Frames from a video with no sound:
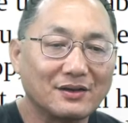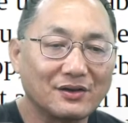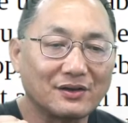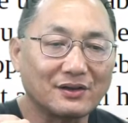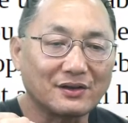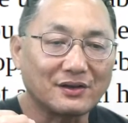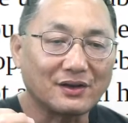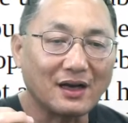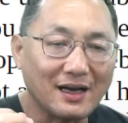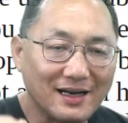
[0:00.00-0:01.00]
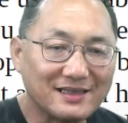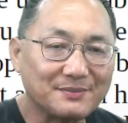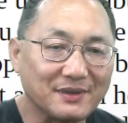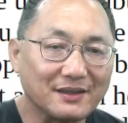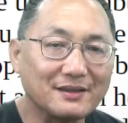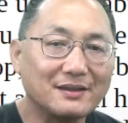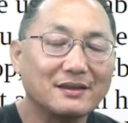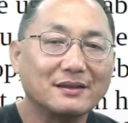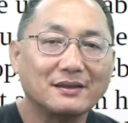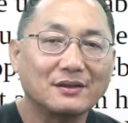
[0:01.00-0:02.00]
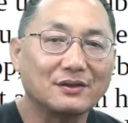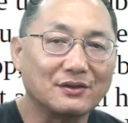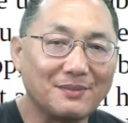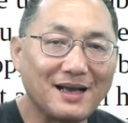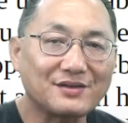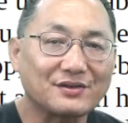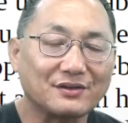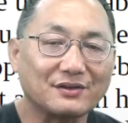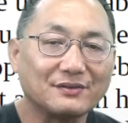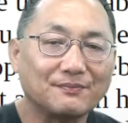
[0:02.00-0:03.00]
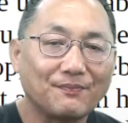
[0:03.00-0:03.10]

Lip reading: her husband, her master,